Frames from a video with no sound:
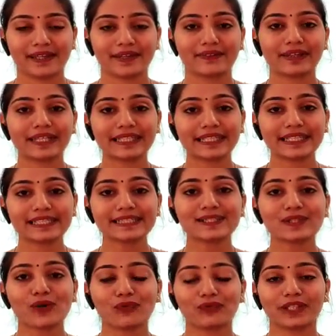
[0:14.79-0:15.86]
Greetings
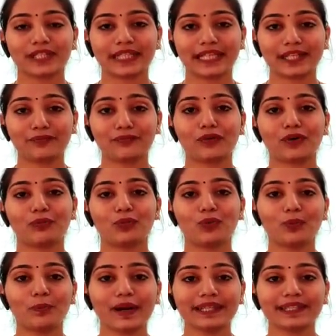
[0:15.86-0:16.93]
of the day from
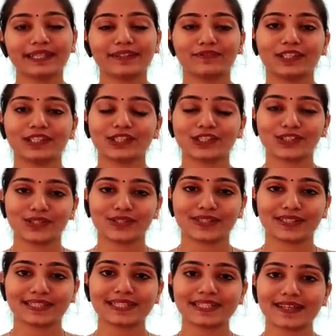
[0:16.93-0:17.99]
Uma Devi
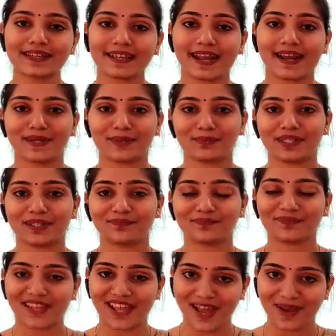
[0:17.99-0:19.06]
Children's Academy.
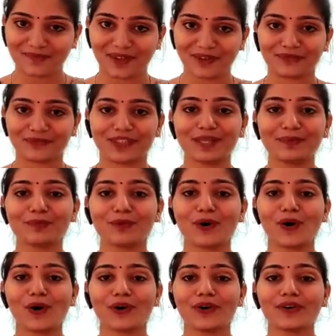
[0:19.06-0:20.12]
I am Navdeep
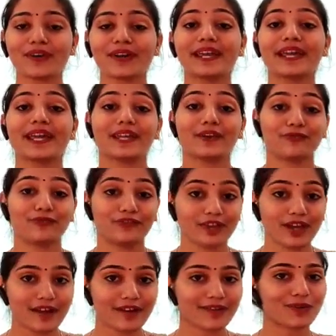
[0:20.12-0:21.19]
Kaur and we
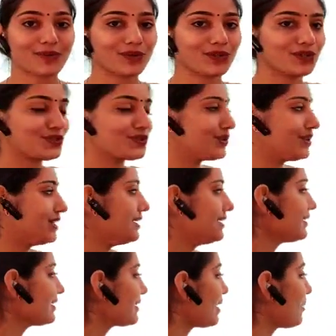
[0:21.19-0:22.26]
are going to
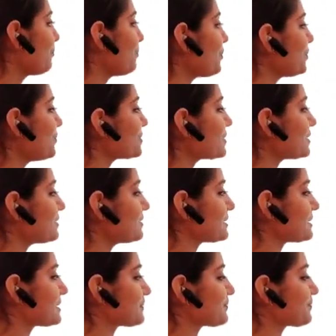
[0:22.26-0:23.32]
learn computers.